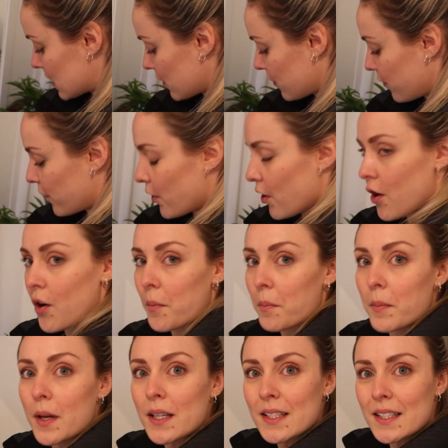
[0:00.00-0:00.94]

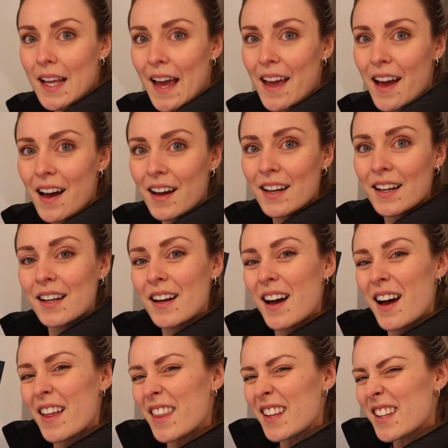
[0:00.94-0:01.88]
from Zaya. I
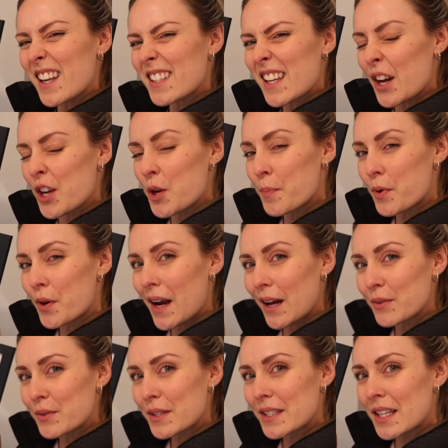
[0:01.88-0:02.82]
think that's how you
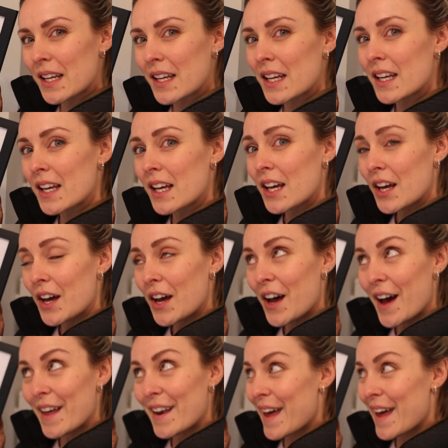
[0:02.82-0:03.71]
pronounce her